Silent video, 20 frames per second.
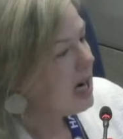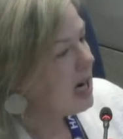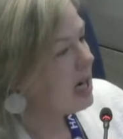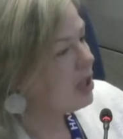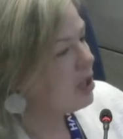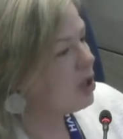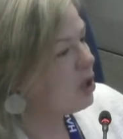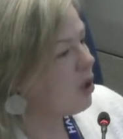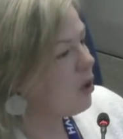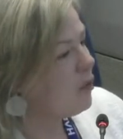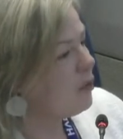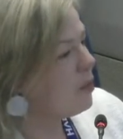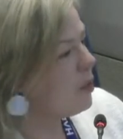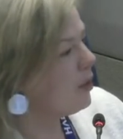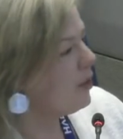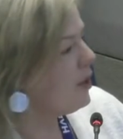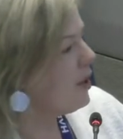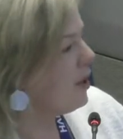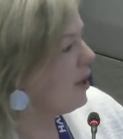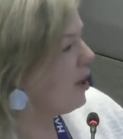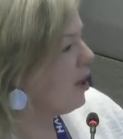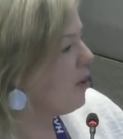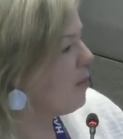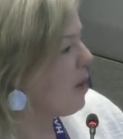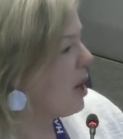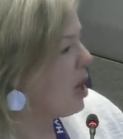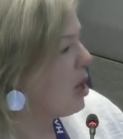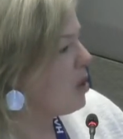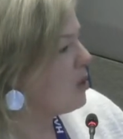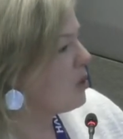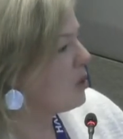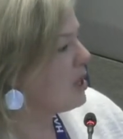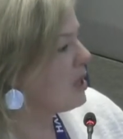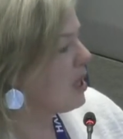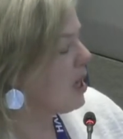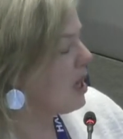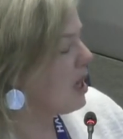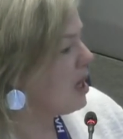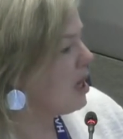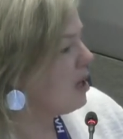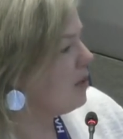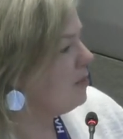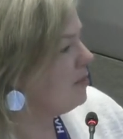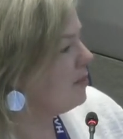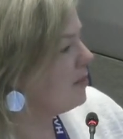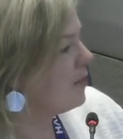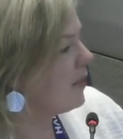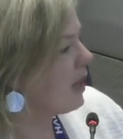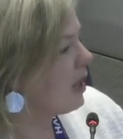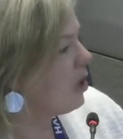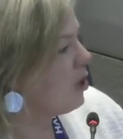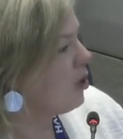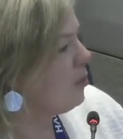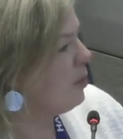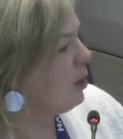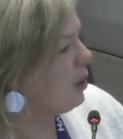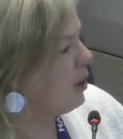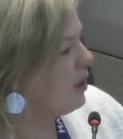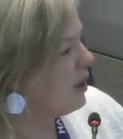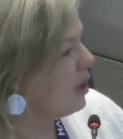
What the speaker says: So if we're thinking about, a building